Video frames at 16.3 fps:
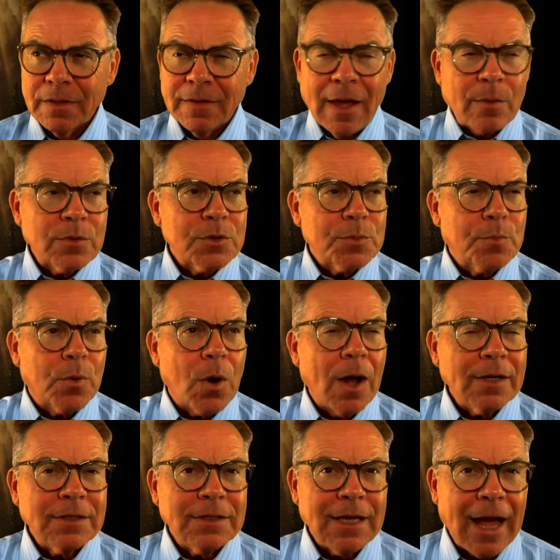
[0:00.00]
that was
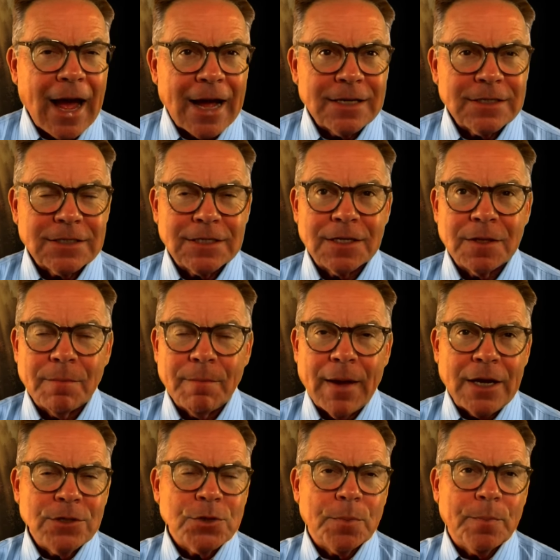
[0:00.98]
broadcast in the
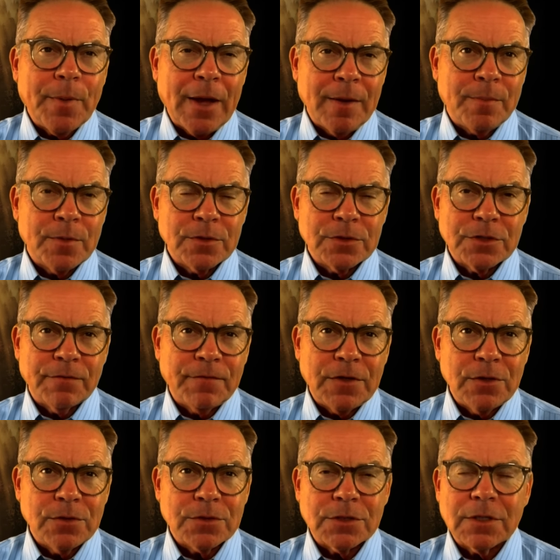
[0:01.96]
major papers of
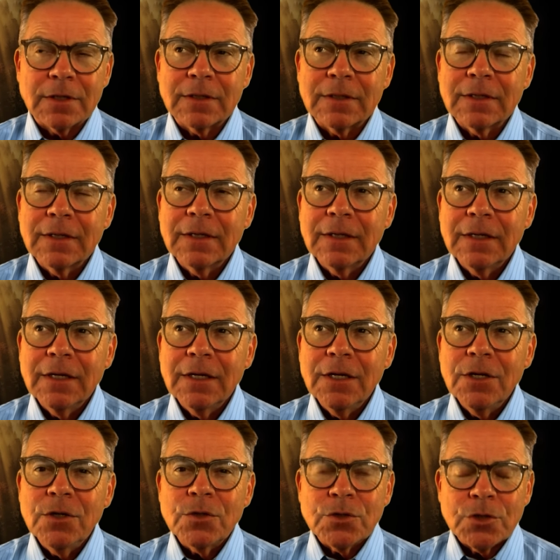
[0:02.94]
Houston
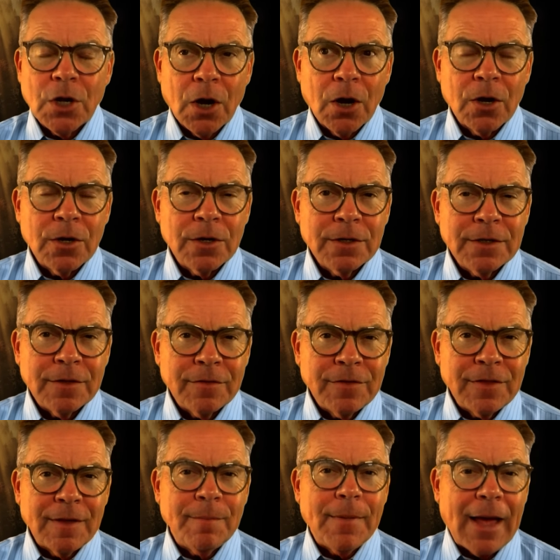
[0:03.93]
turned
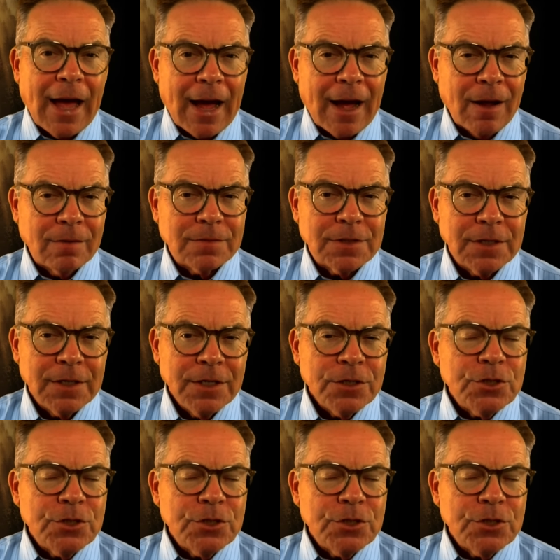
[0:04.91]
them out.